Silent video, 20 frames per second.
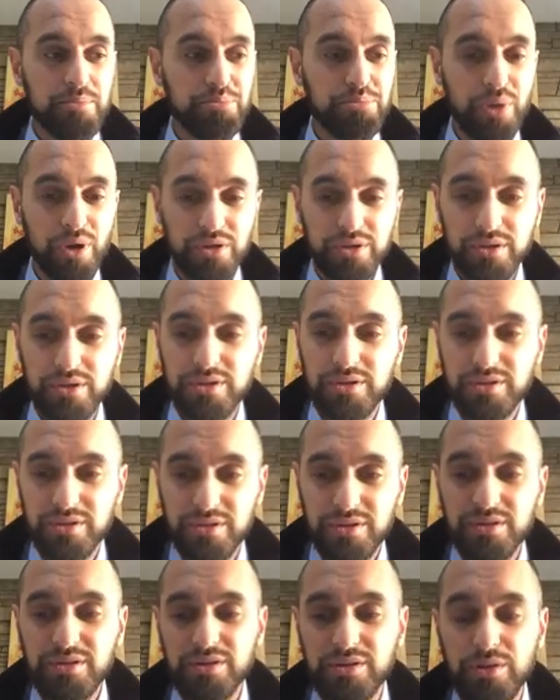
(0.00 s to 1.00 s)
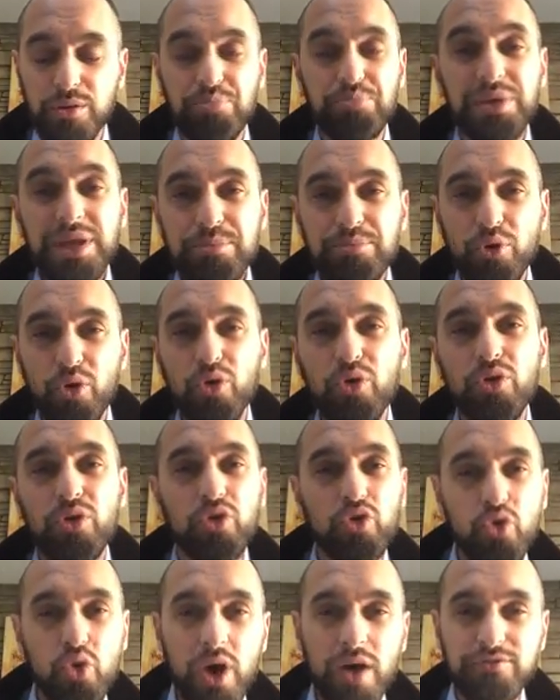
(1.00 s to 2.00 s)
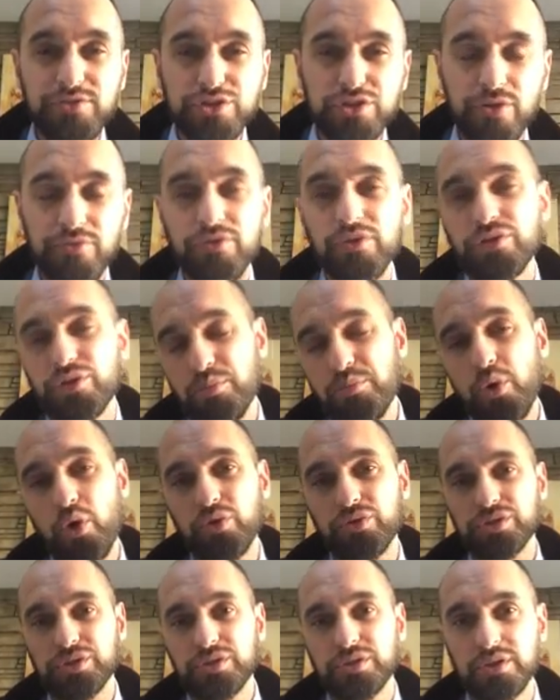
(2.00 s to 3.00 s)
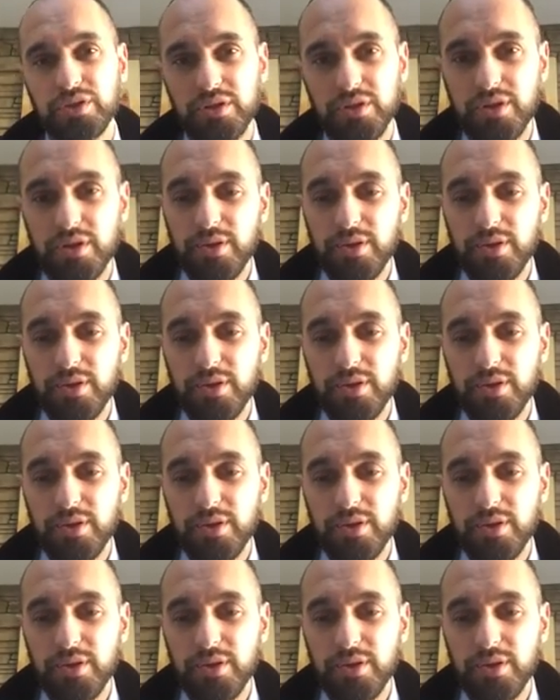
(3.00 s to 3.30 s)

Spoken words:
But the people who have suffered the most